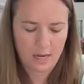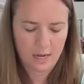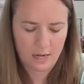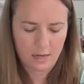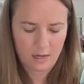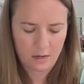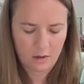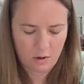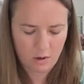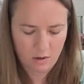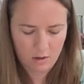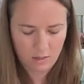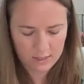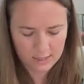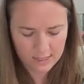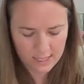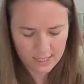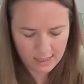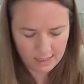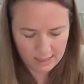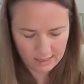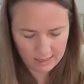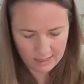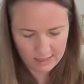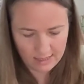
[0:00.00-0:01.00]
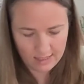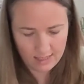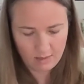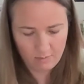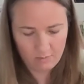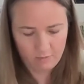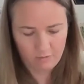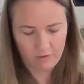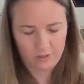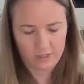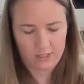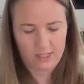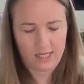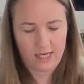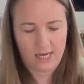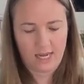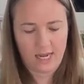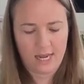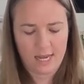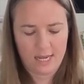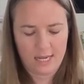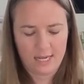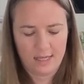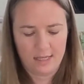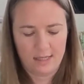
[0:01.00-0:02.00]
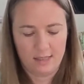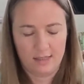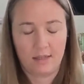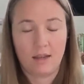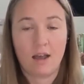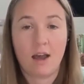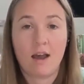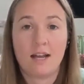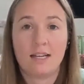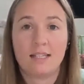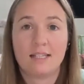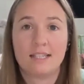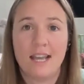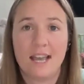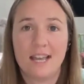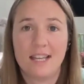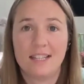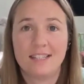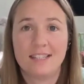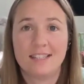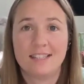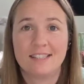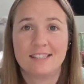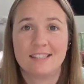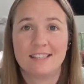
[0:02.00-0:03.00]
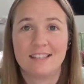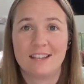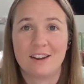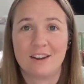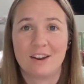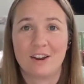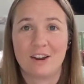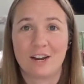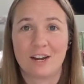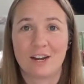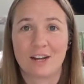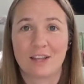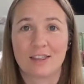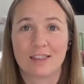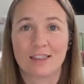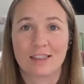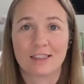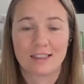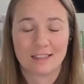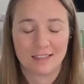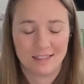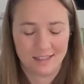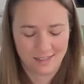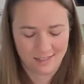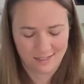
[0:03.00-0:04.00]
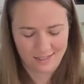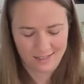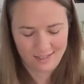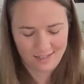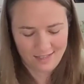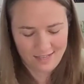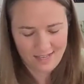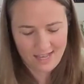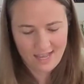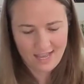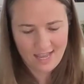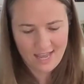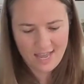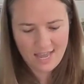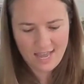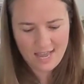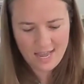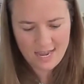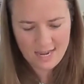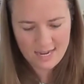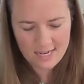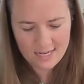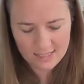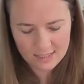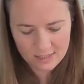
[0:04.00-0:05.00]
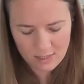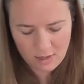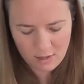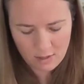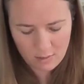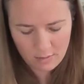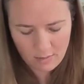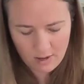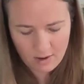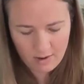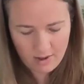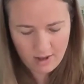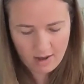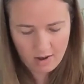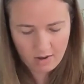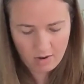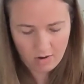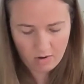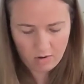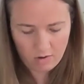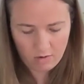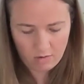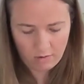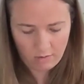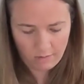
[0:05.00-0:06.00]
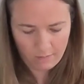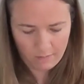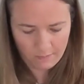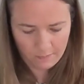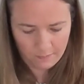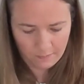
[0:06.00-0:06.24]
and our daily theme for today is God tends the earth. And it's all about how